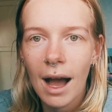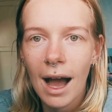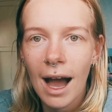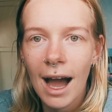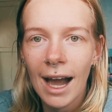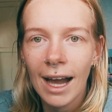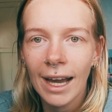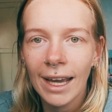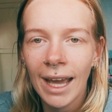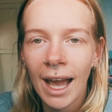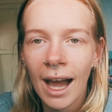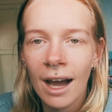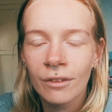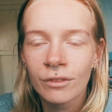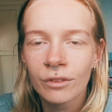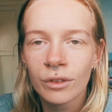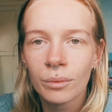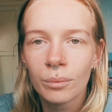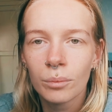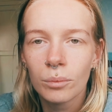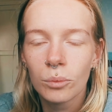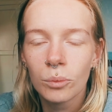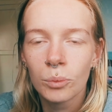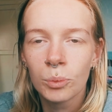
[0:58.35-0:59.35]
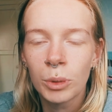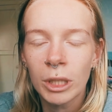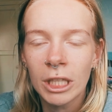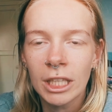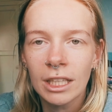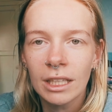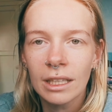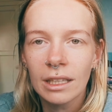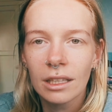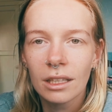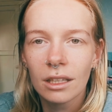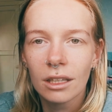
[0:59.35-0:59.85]
I haven't
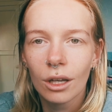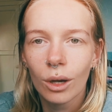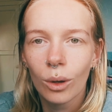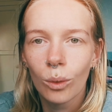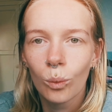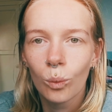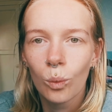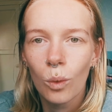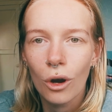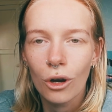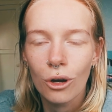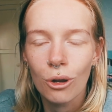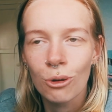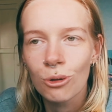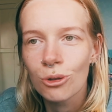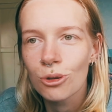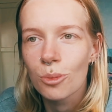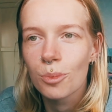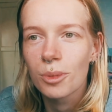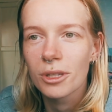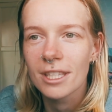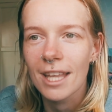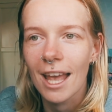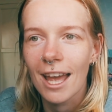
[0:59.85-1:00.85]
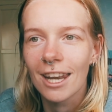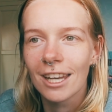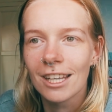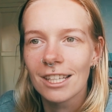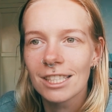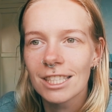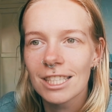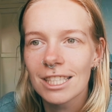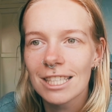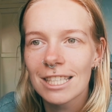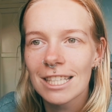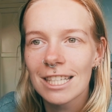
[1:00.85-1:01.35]
been
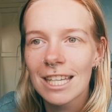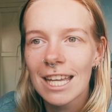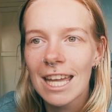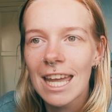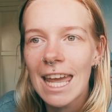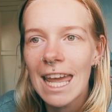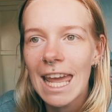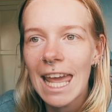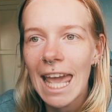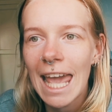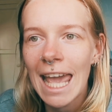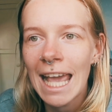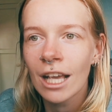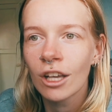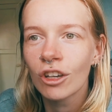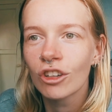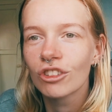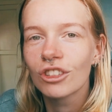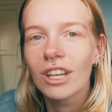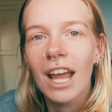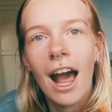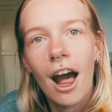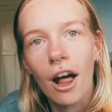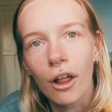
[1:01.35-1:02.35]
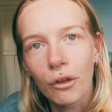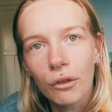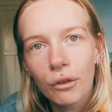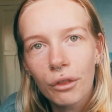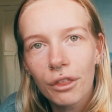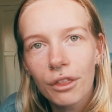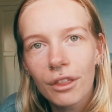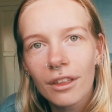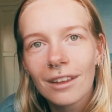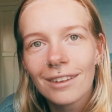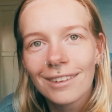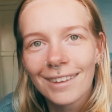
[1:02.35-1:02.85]
100% in good
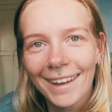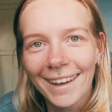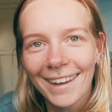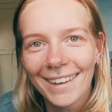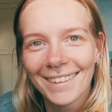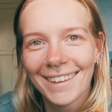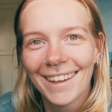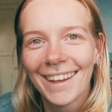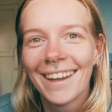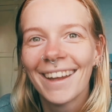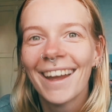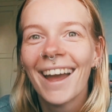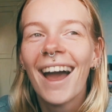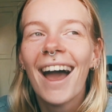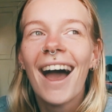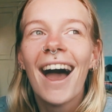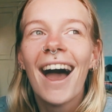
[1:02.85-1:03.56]
health lately